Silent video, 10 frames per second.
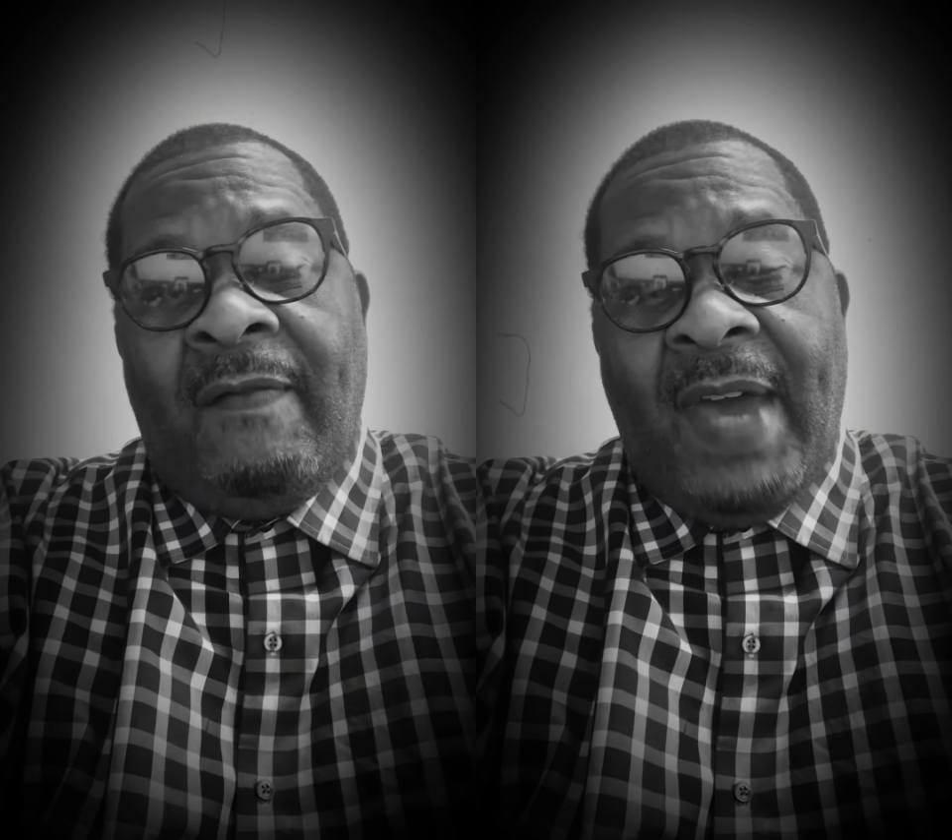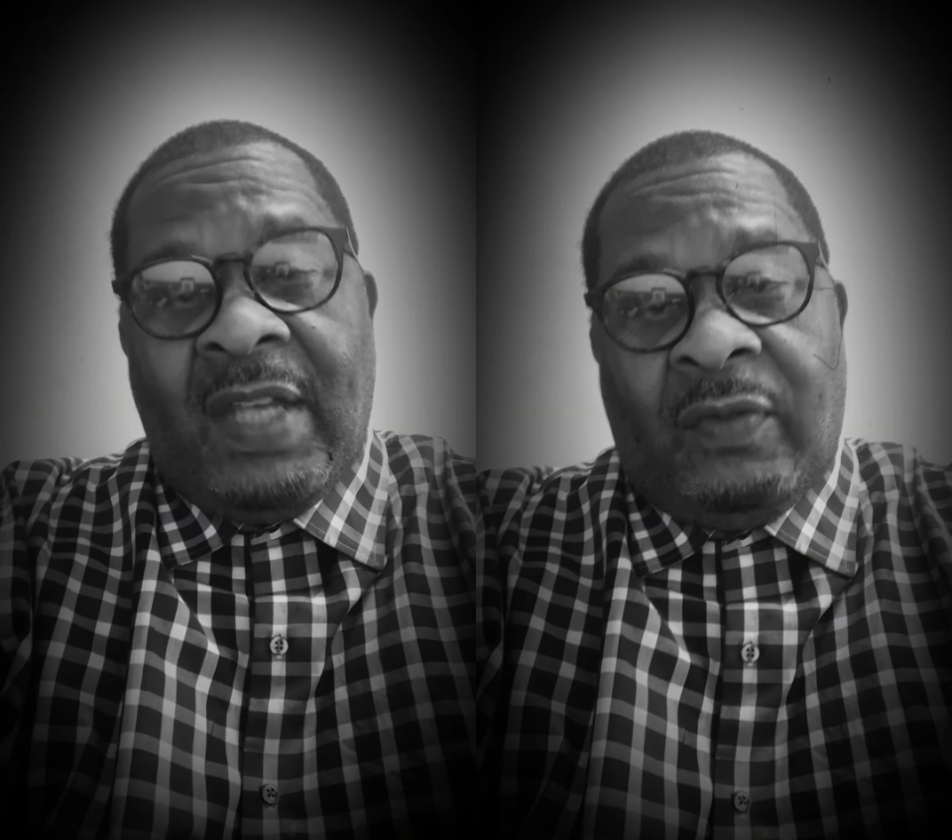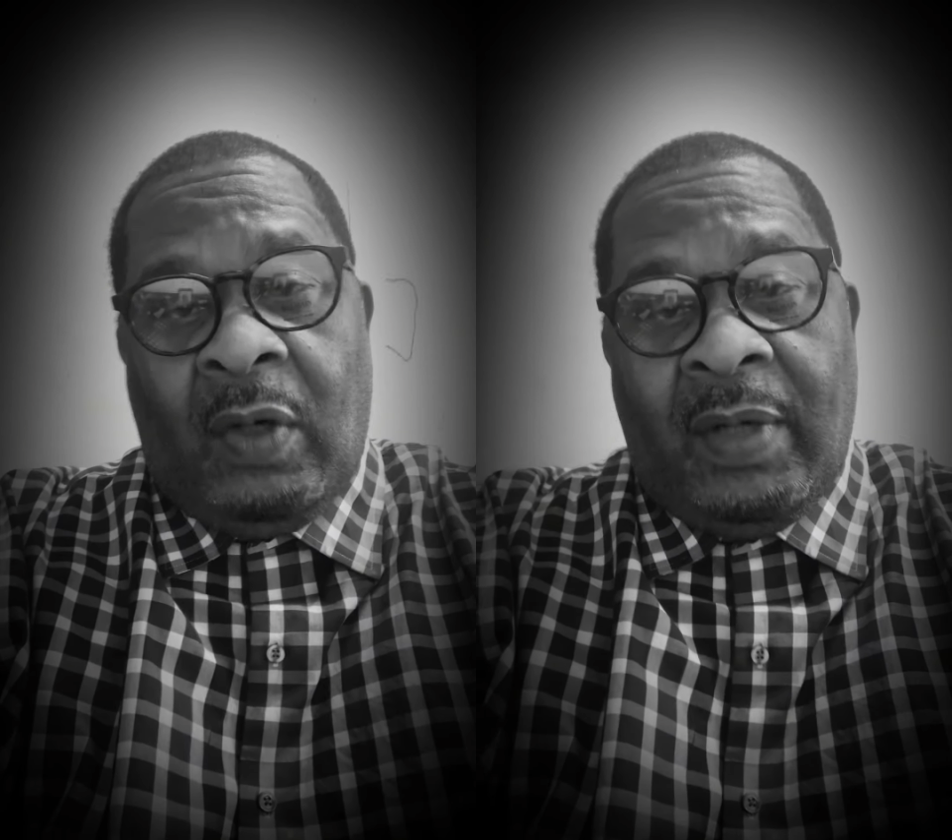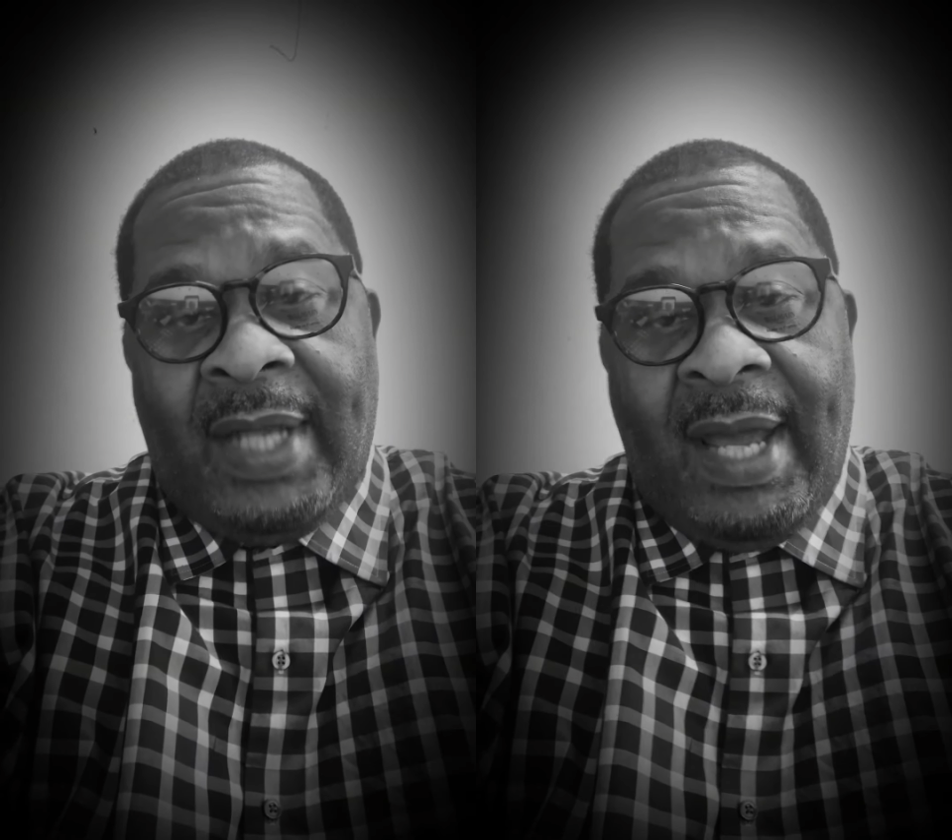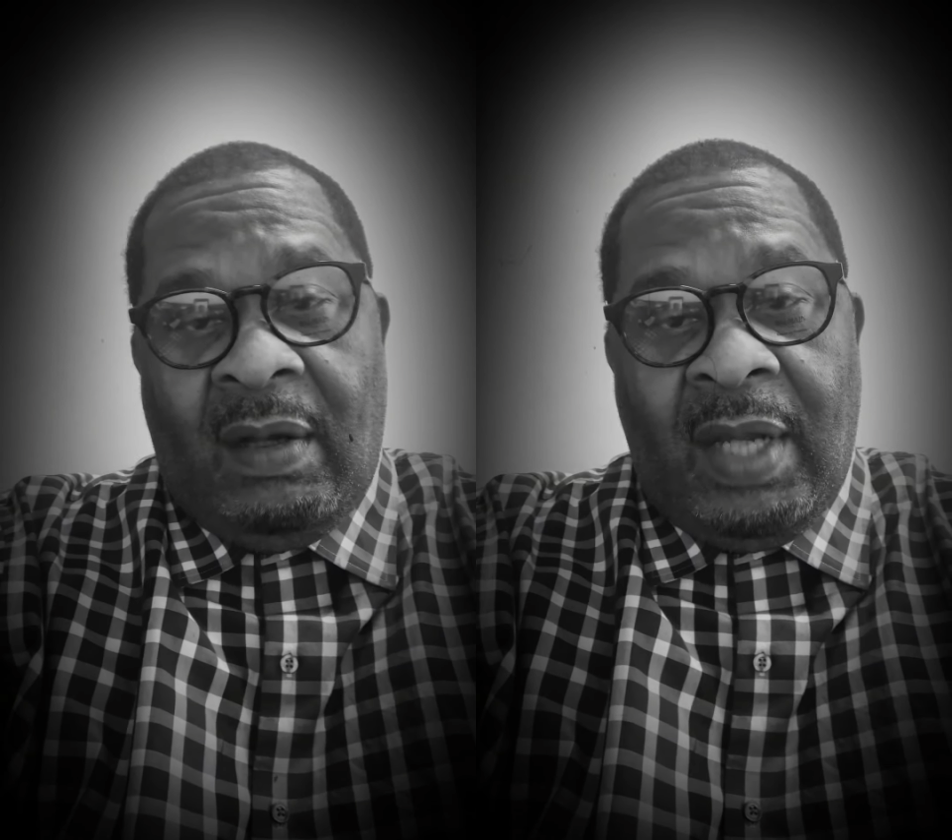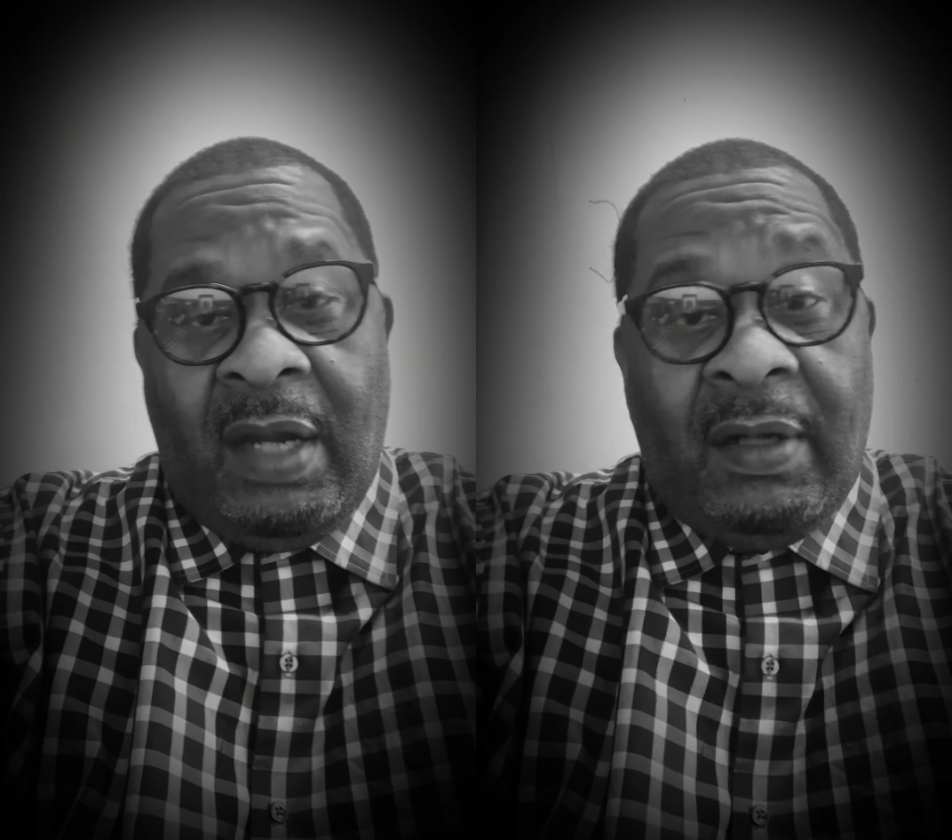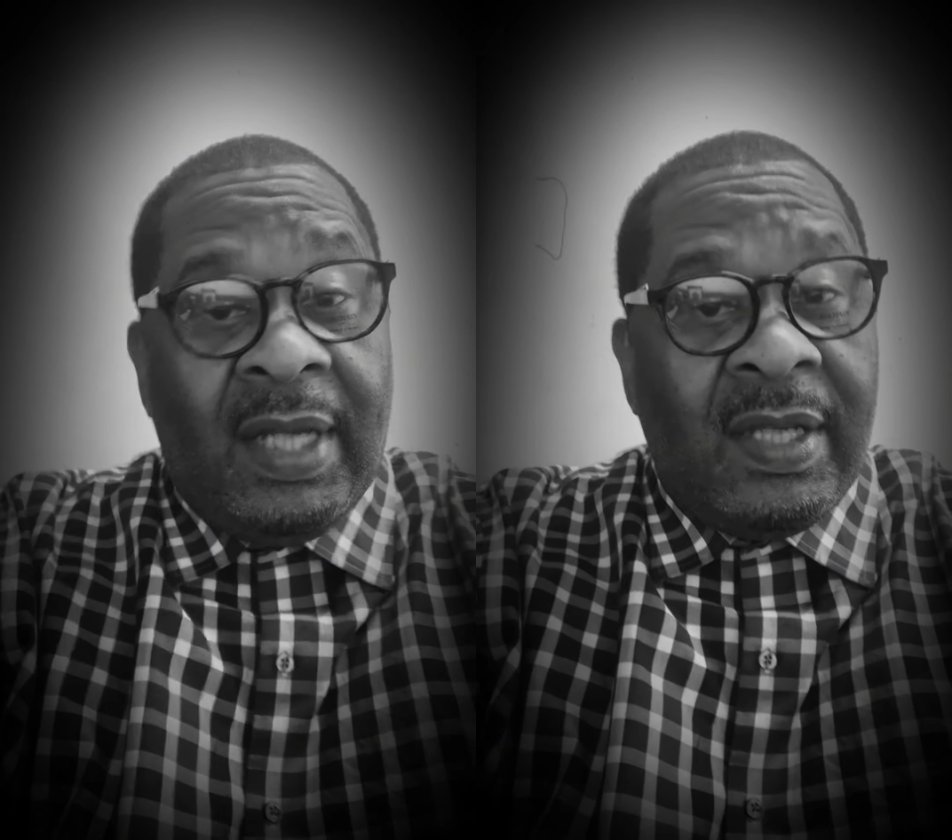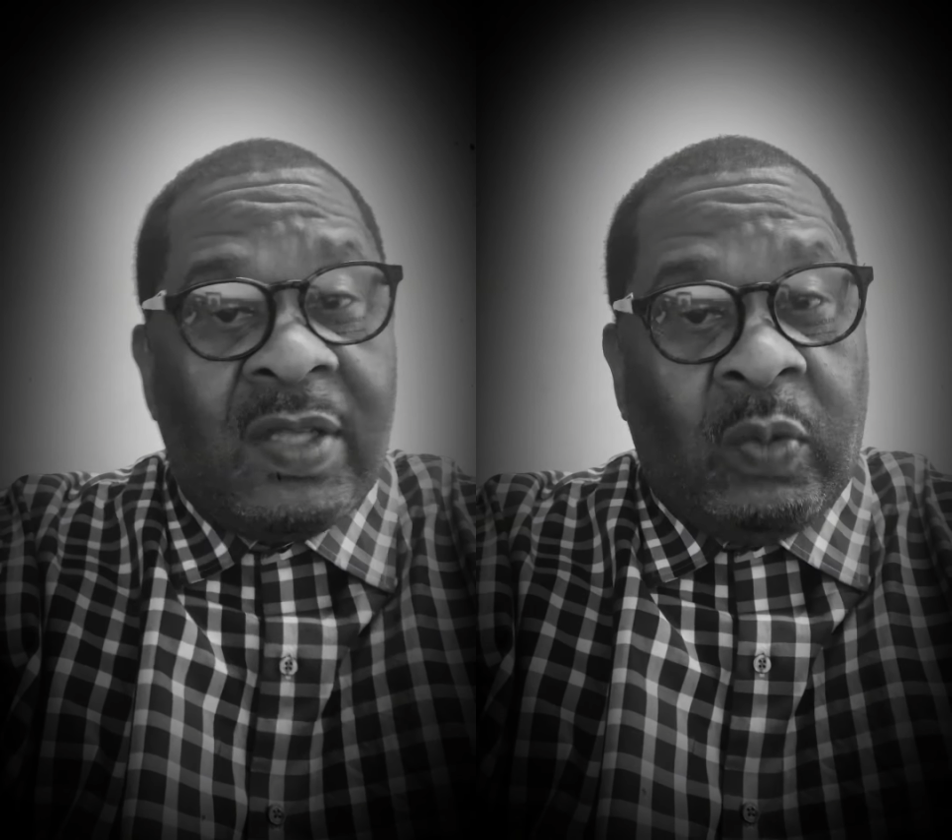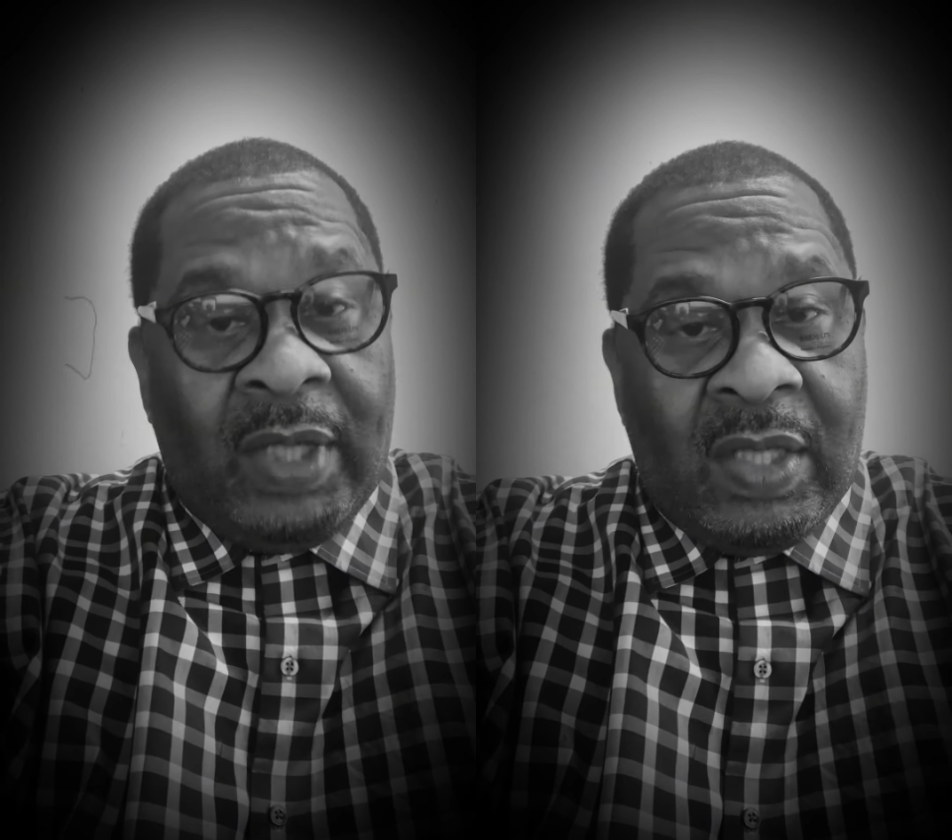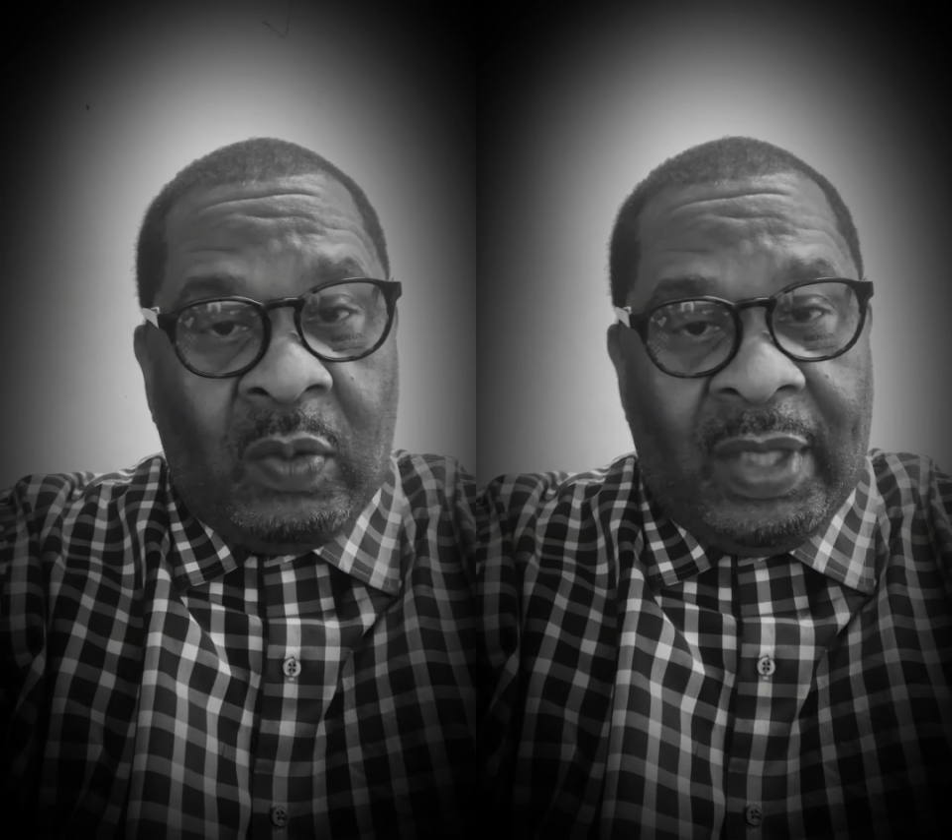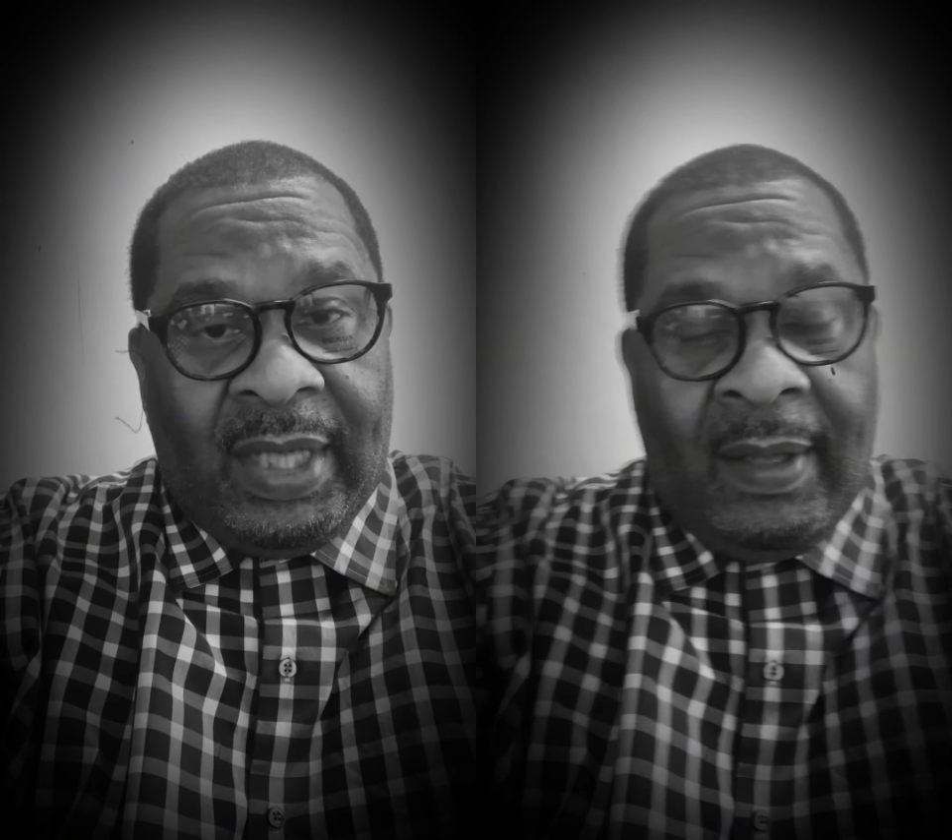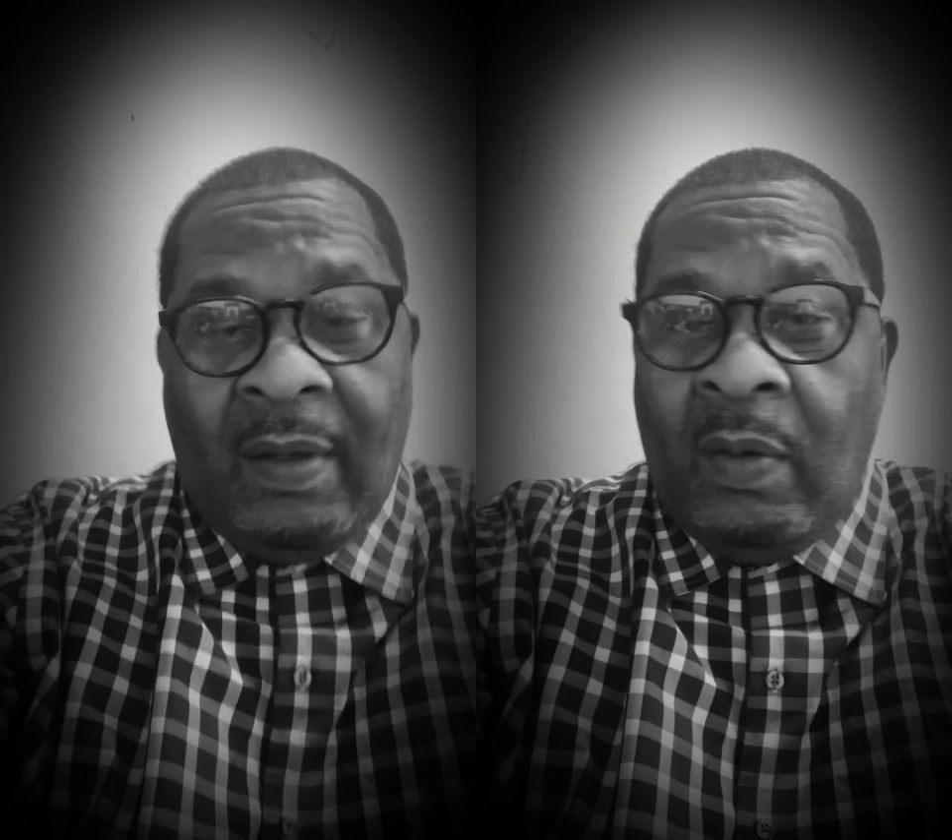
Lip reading: Fast forward now, here it is, 2020.